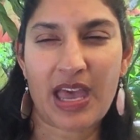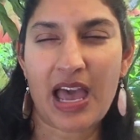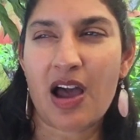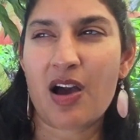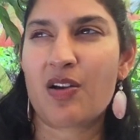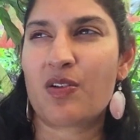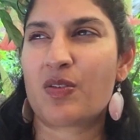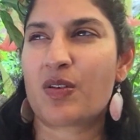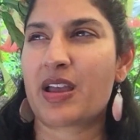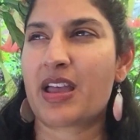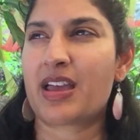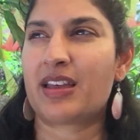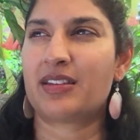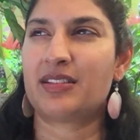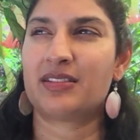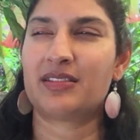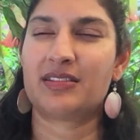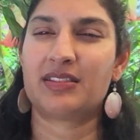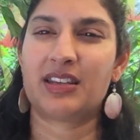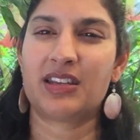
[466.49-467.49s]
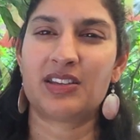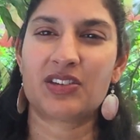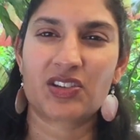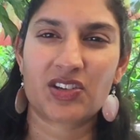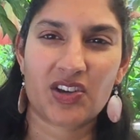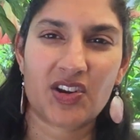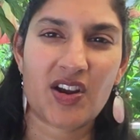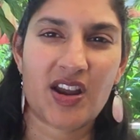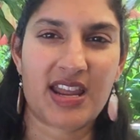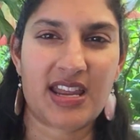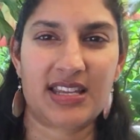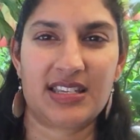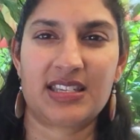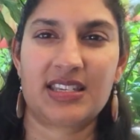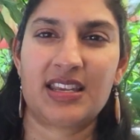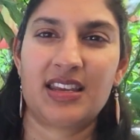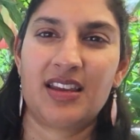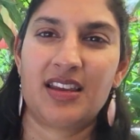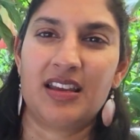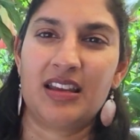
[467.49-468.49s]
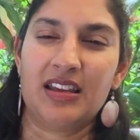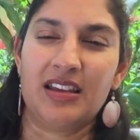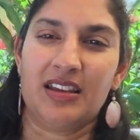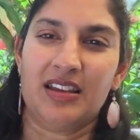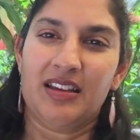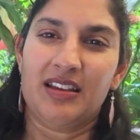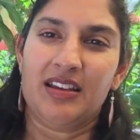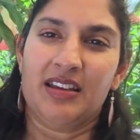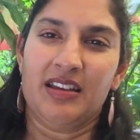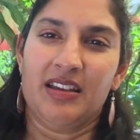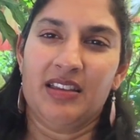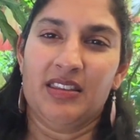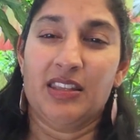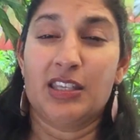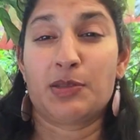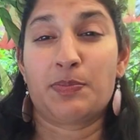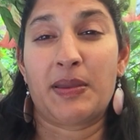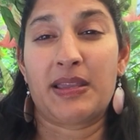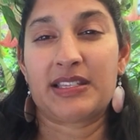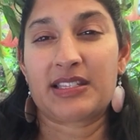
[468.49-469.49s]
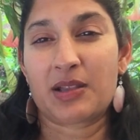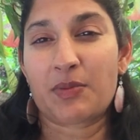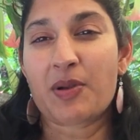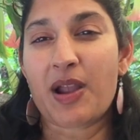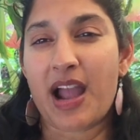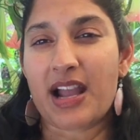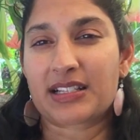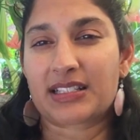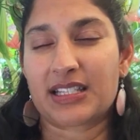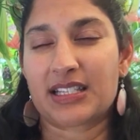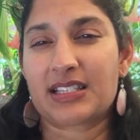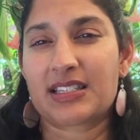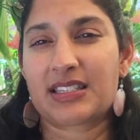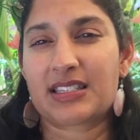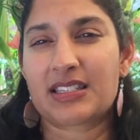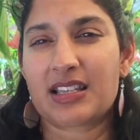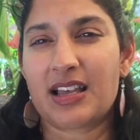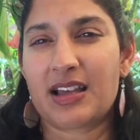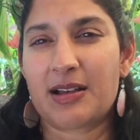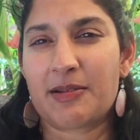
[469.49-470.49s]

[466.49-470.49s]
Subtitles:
out and integrate this basic practice